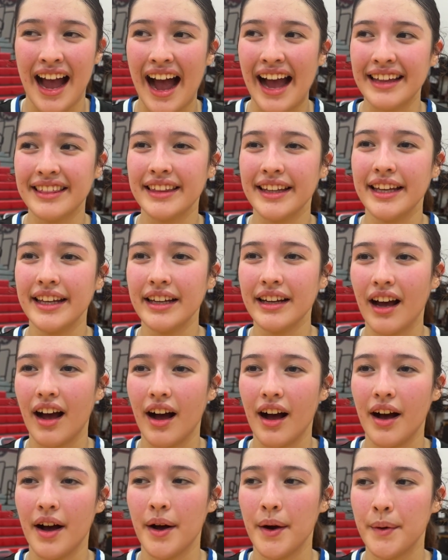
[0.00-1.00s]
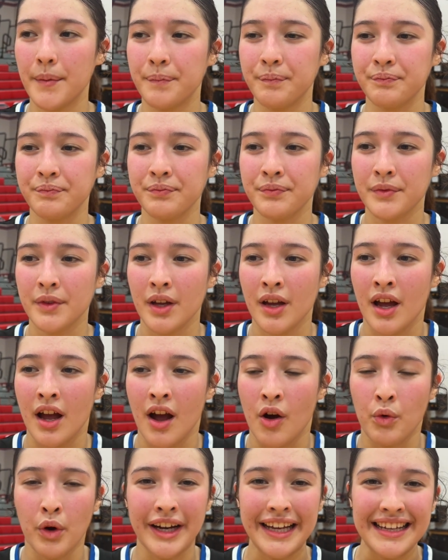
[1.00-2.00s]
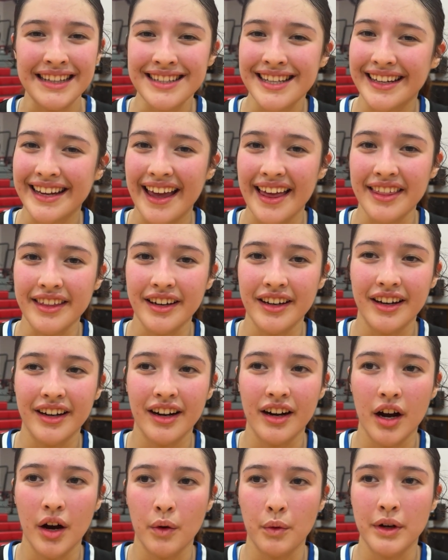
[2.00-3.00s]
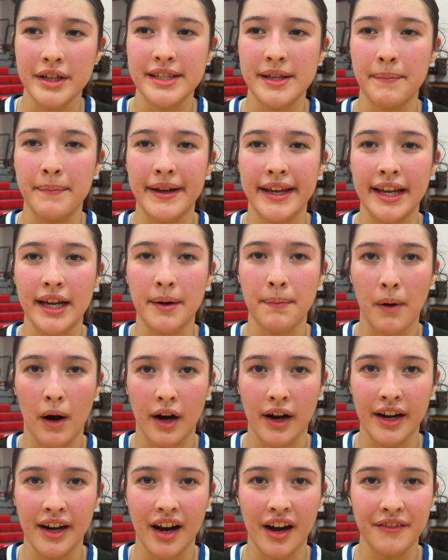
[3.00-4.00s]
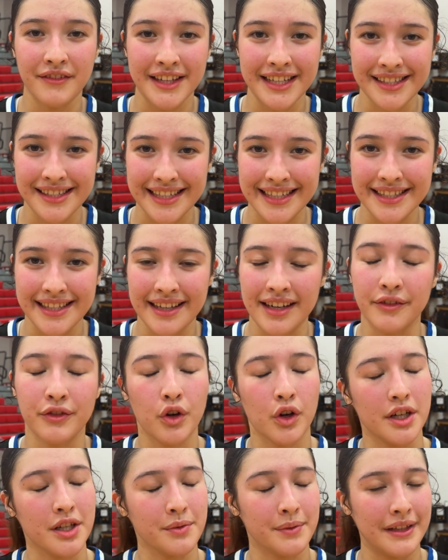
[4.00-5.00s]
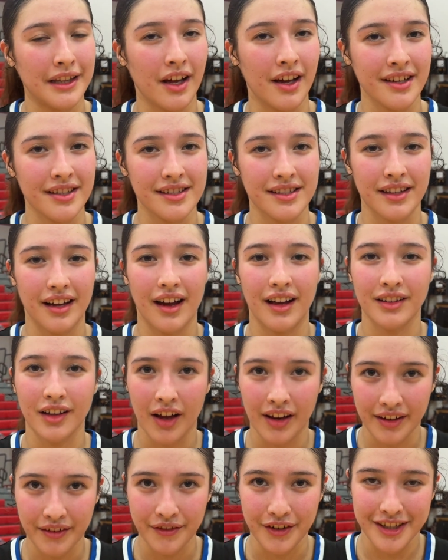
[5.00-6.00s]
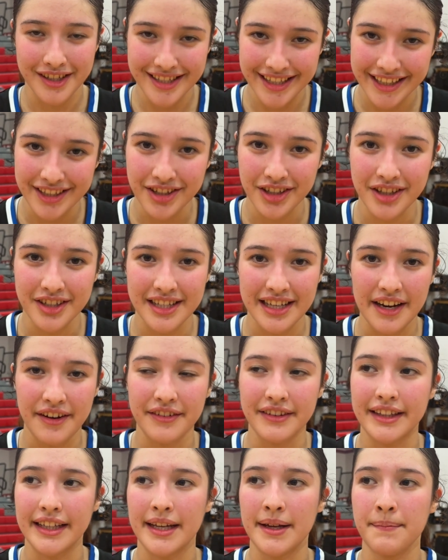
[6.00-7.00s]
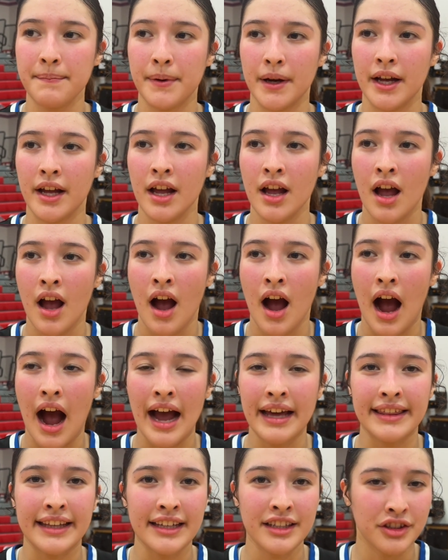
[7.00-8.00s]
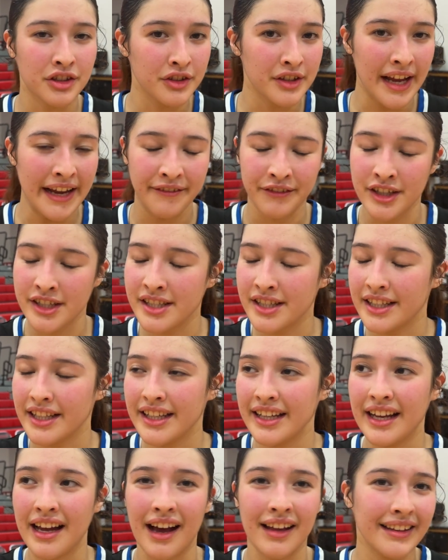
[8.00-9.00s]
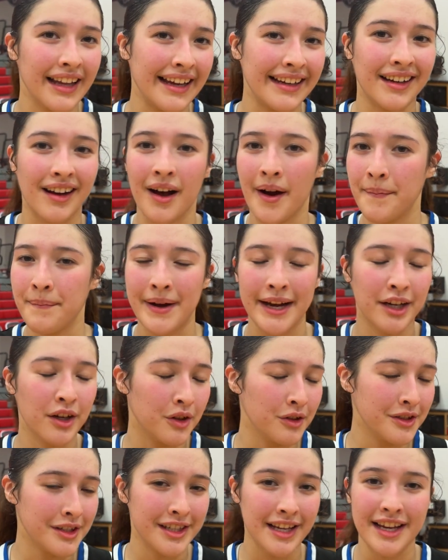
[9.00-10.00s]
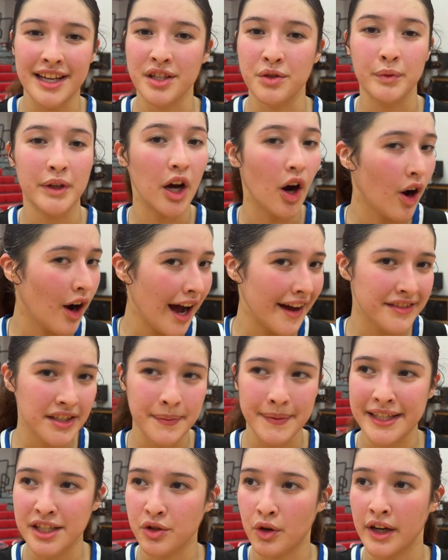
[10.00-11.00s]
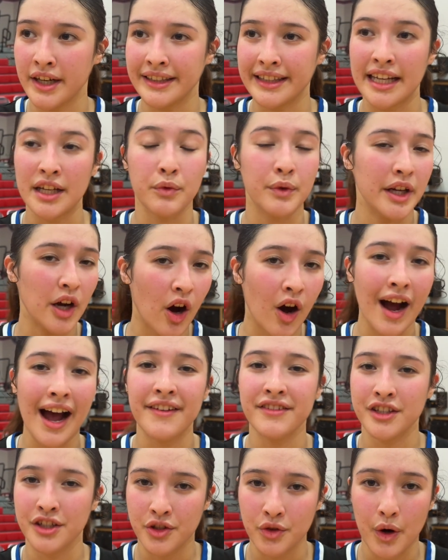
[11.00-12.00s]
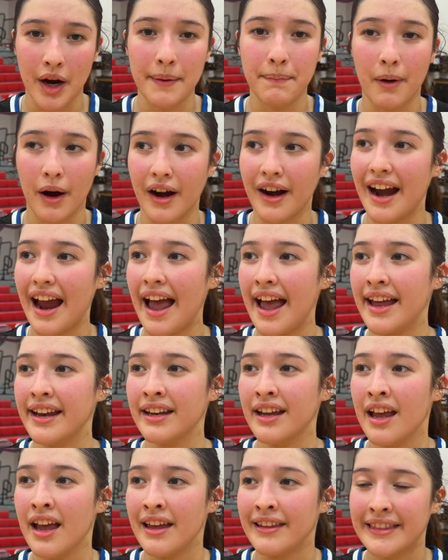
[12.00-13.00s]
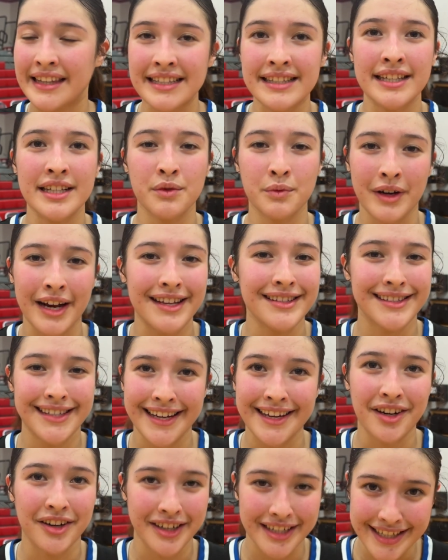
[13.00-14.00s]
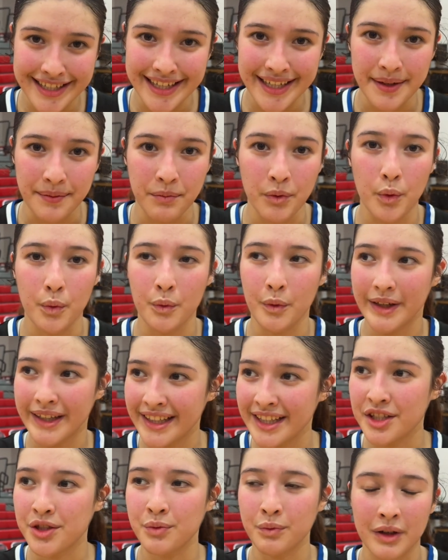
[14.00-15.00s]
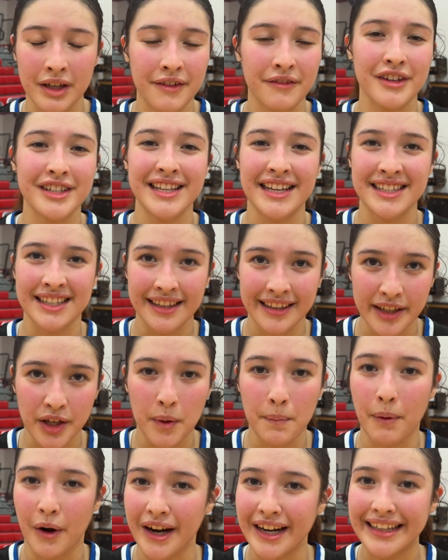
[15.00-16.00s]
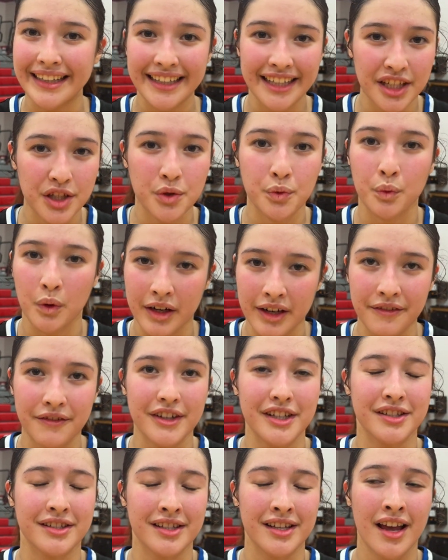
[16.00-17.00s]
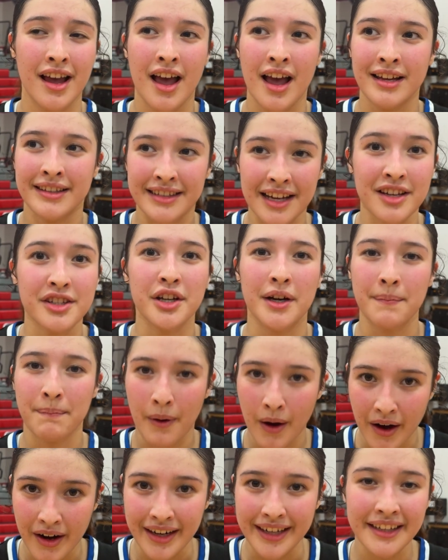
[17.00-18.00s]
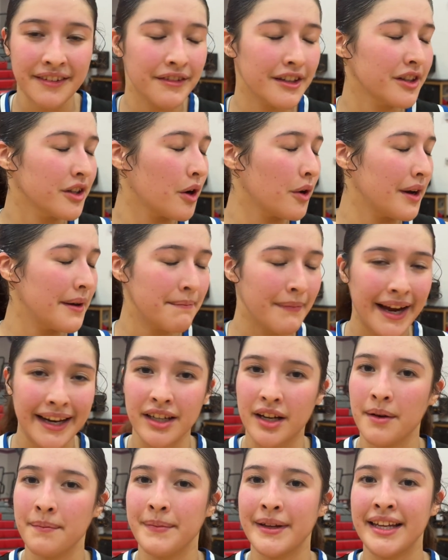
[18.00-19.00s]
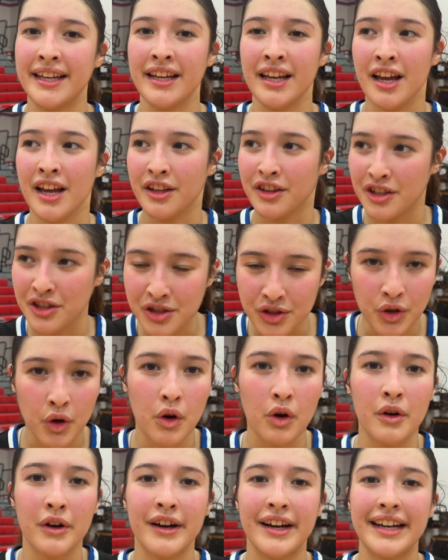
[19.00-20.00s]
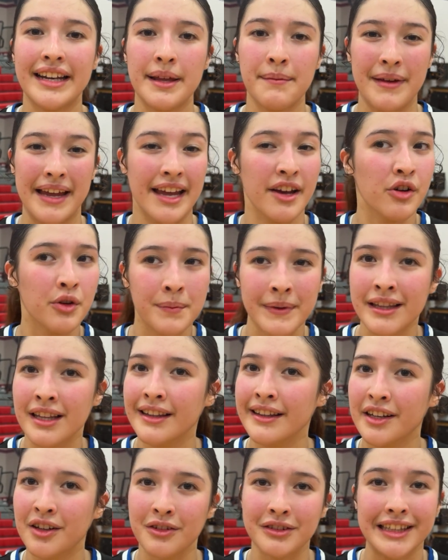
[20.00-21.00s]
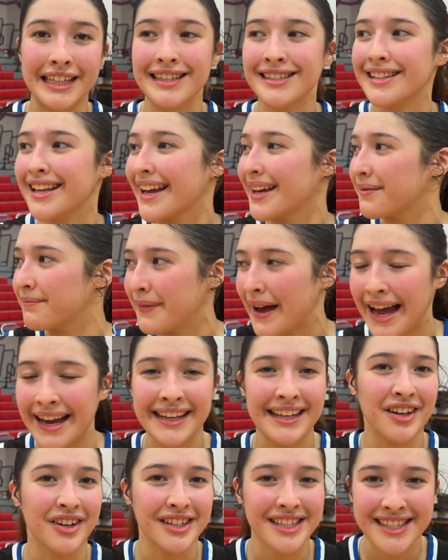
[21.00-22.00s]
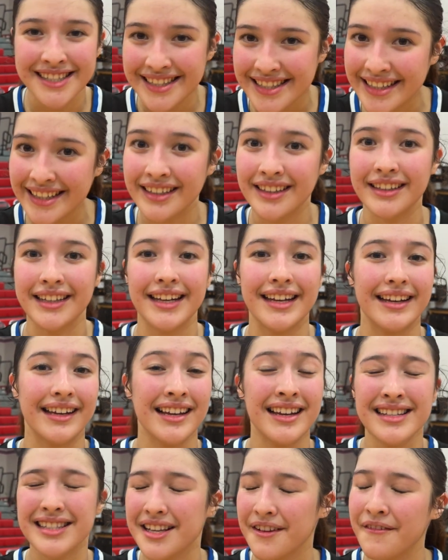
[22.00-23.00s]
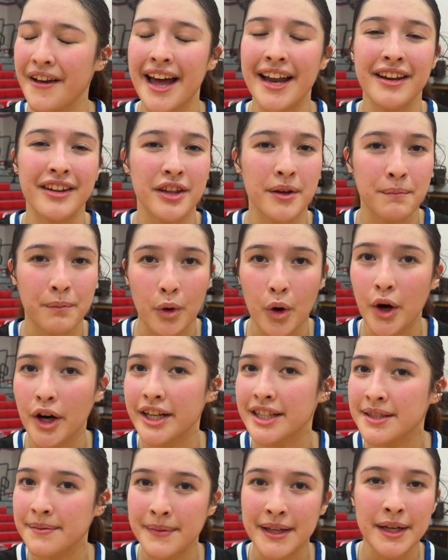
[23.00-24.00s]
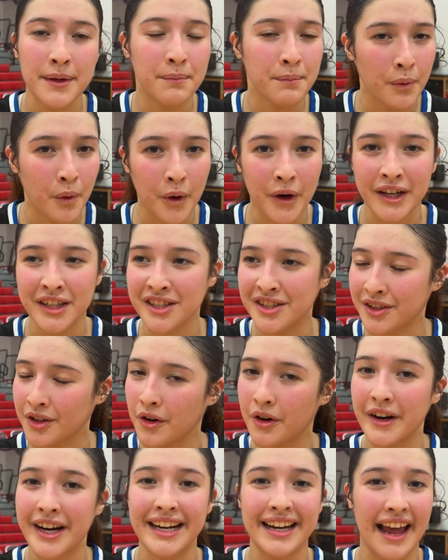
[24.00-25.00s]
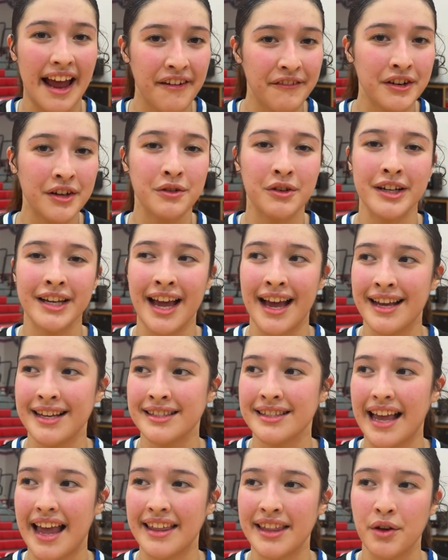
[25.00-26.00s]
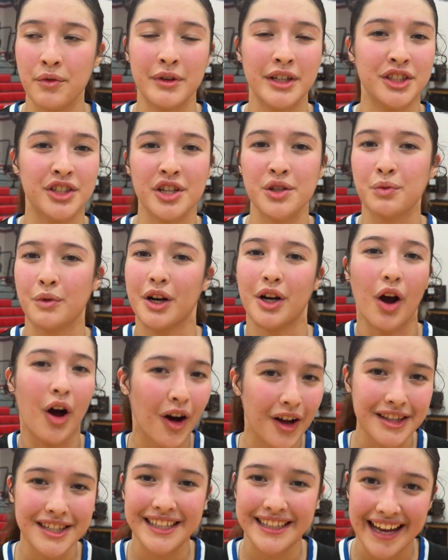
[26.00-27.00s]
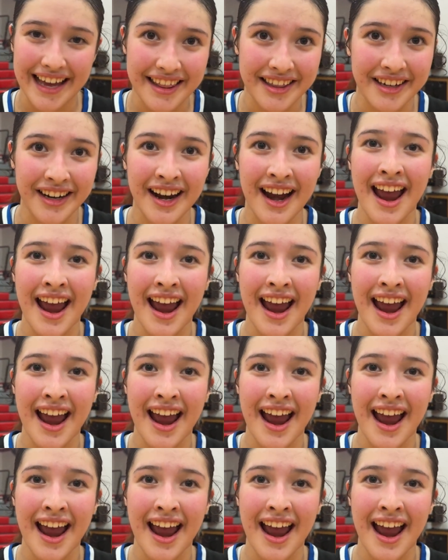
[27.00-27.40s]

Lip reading: I think working together was a big part of this season. Of course, we lost a lot of our seniors and everything, but I think through diversity, like my coach says, we all have to be scoring, that we all have to do our part, and this is what I see in our team. Each one of us has a little part, and each one of us does our part, even though it might not be the scoring, and it will be the little things like Nadia are stealing, Savannah the boards, me boards scoring, everyone has, and then we just work all together.